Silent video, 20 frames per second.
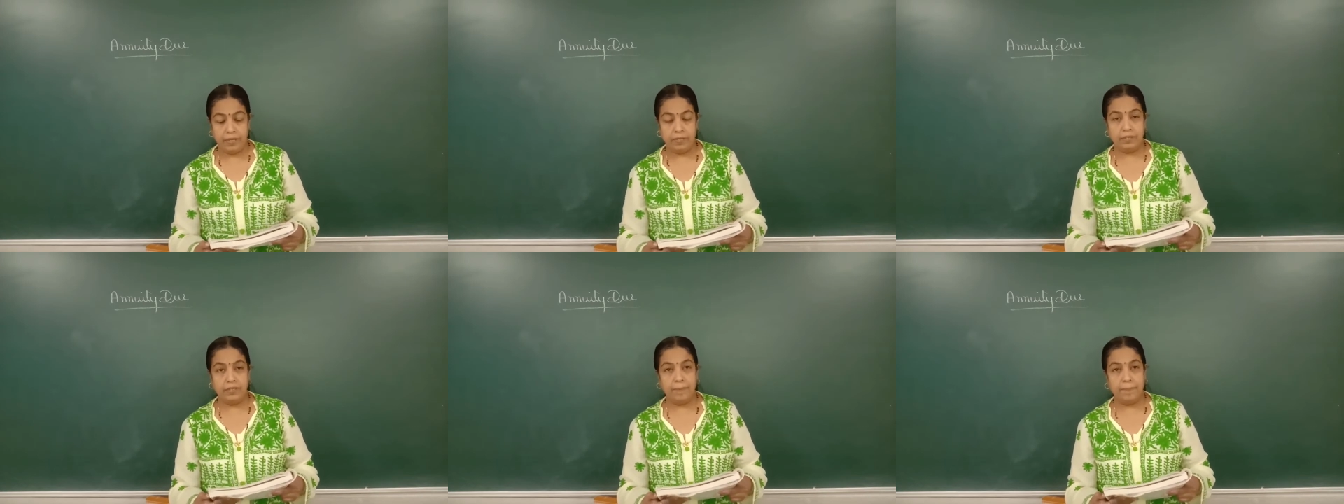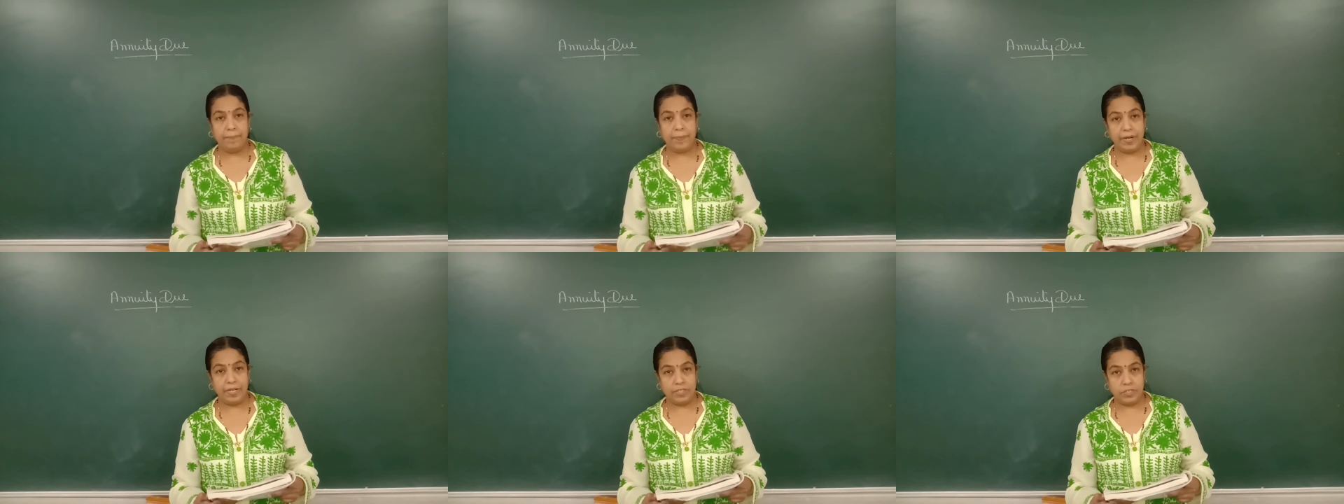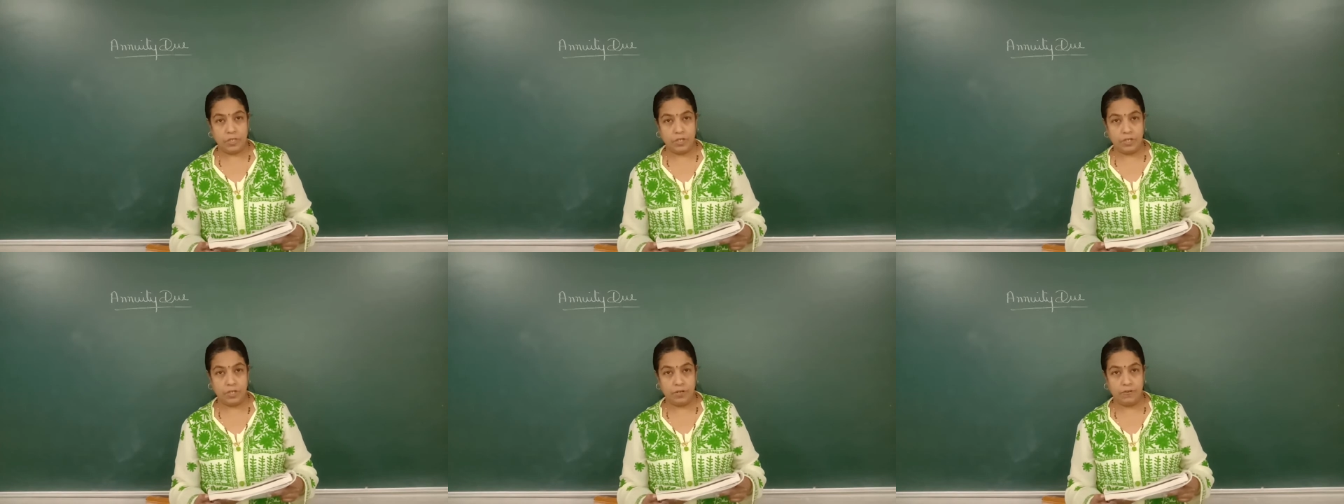the
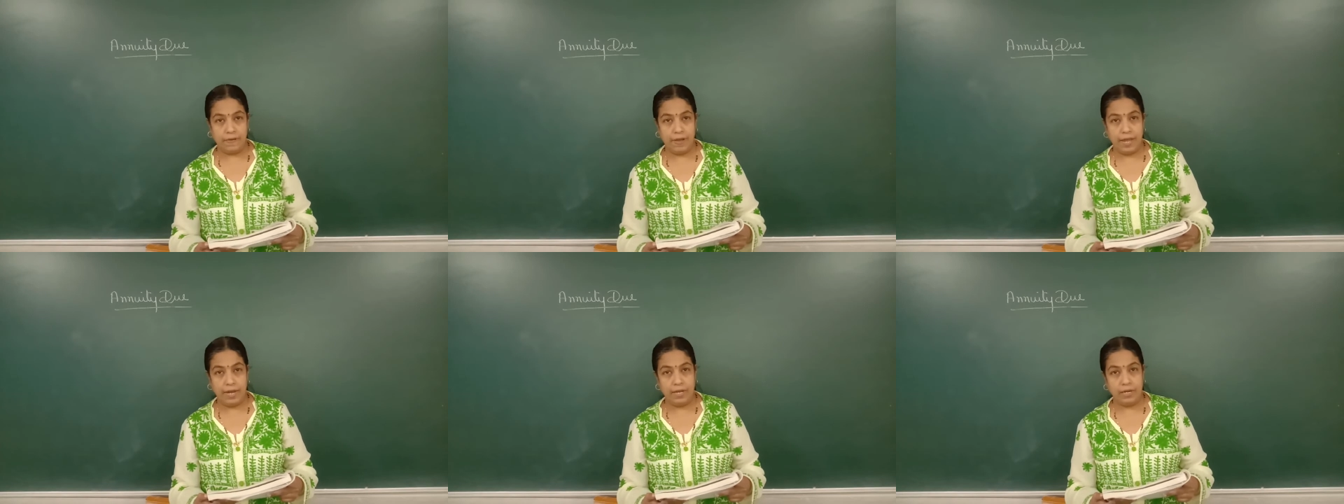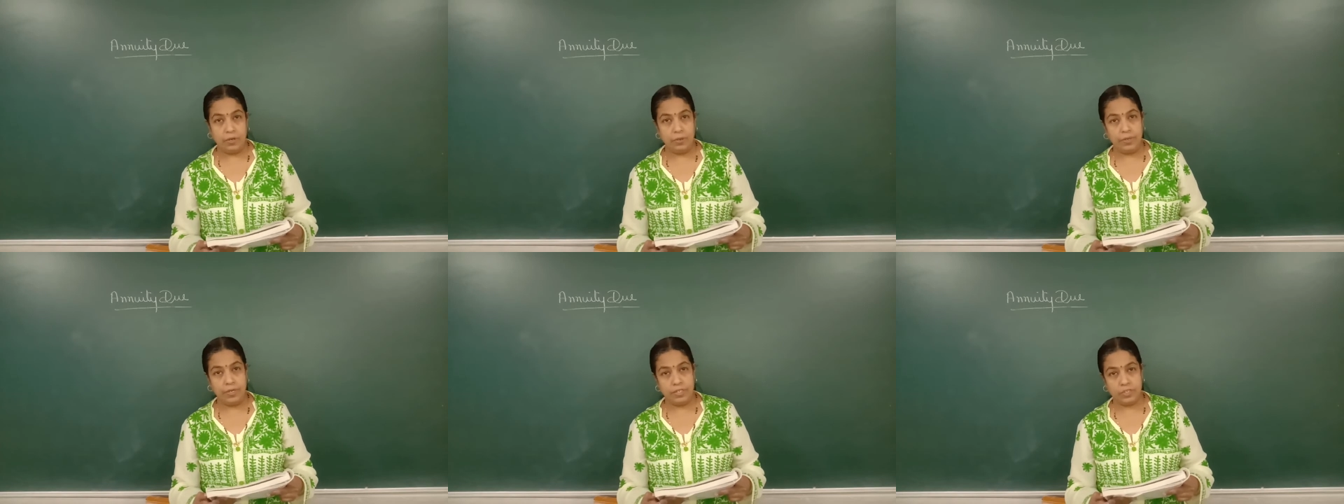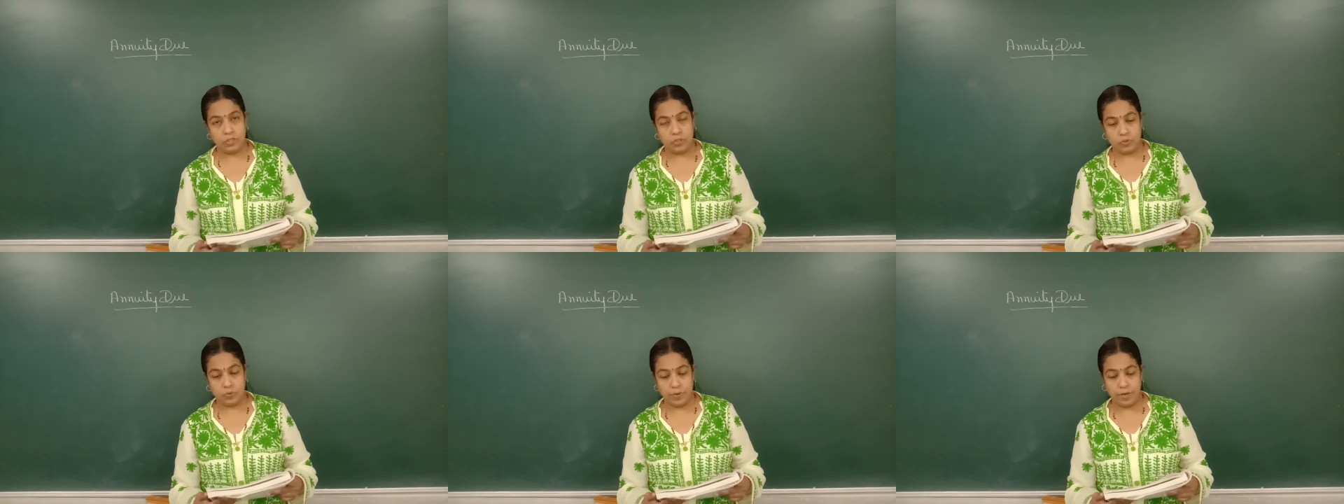present value is
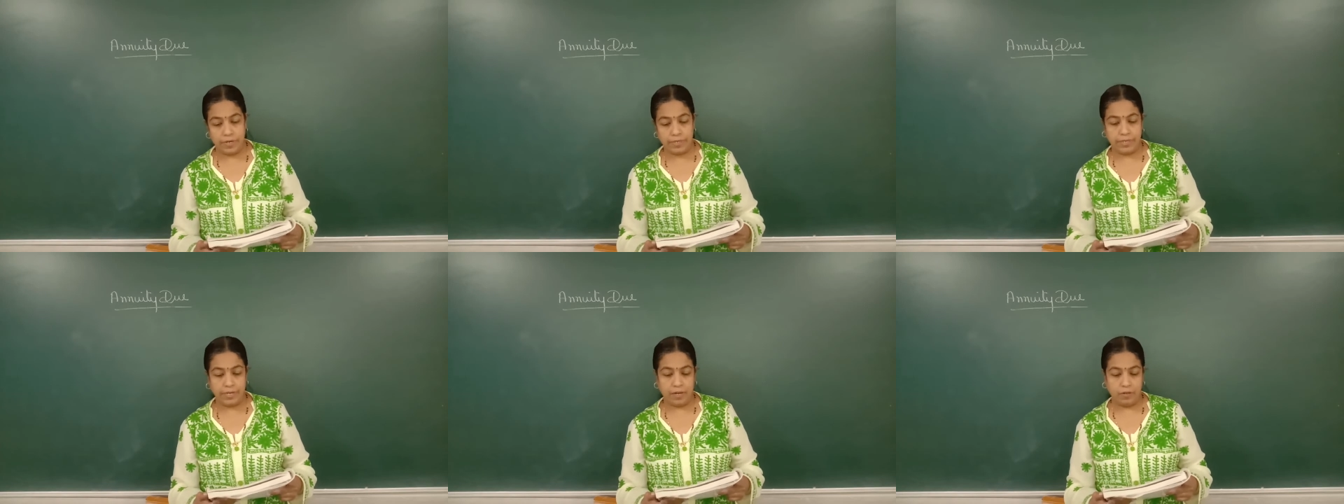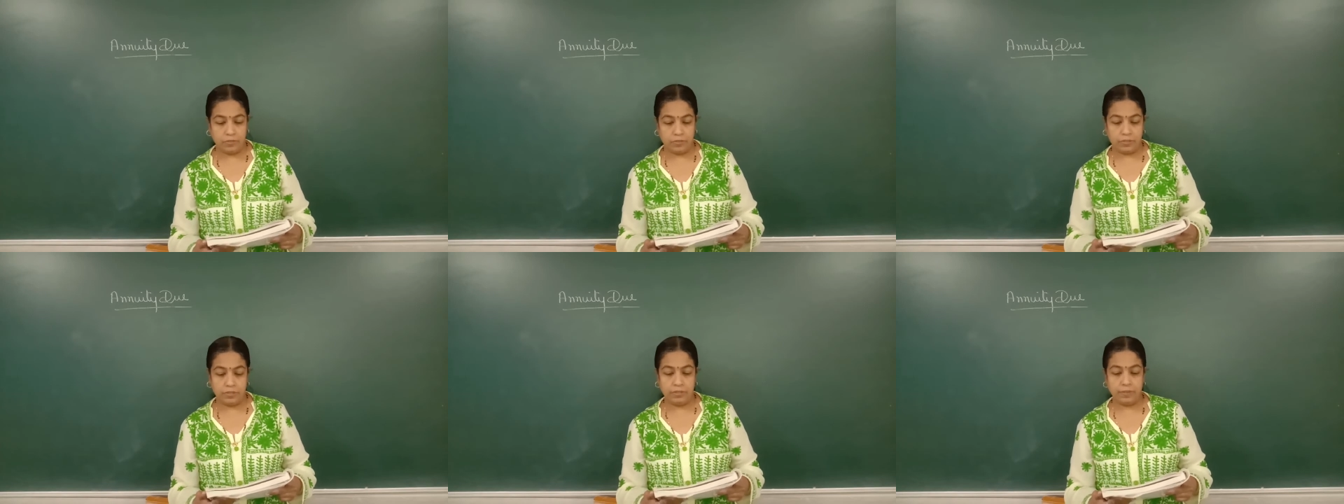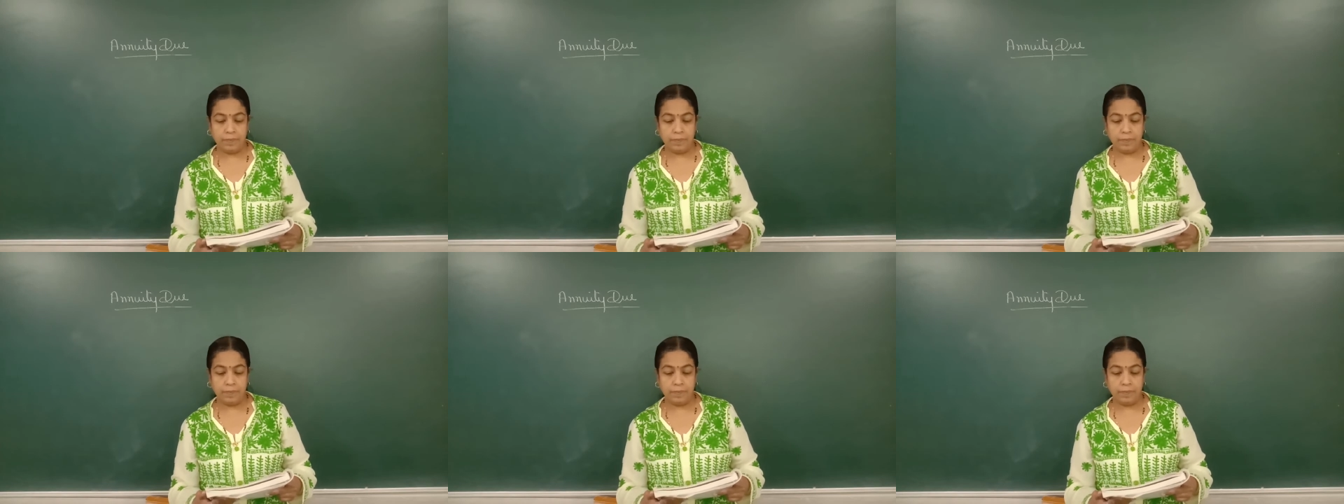12,000.